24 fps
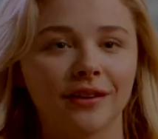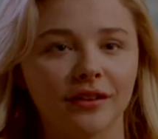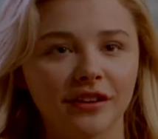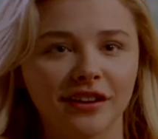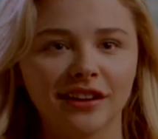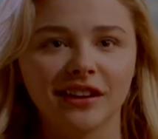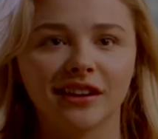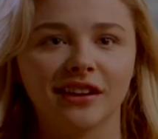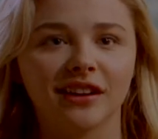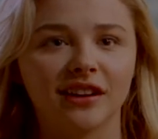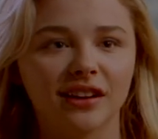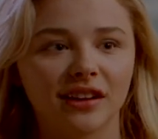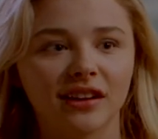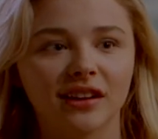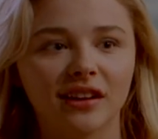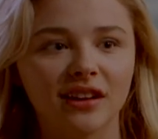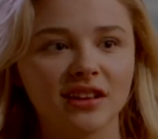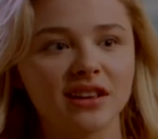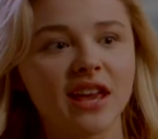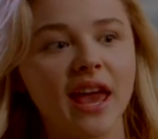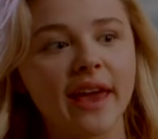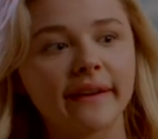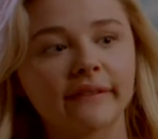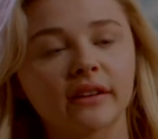
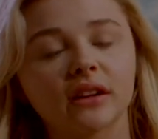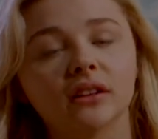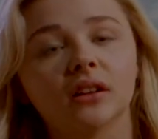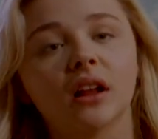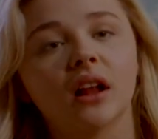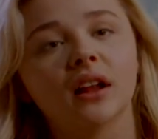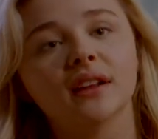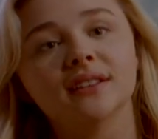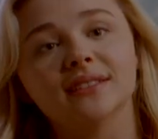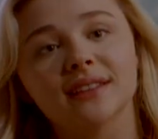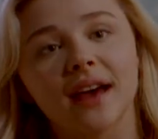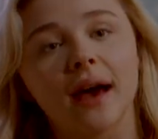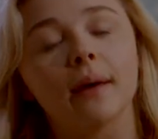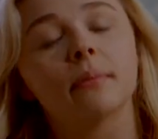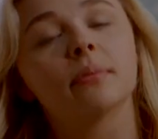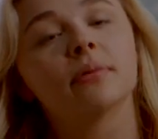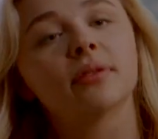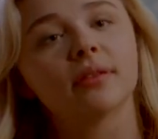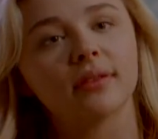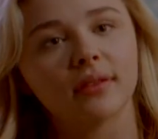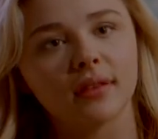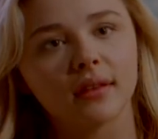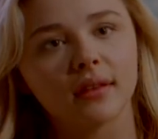He gave it a lot of depth.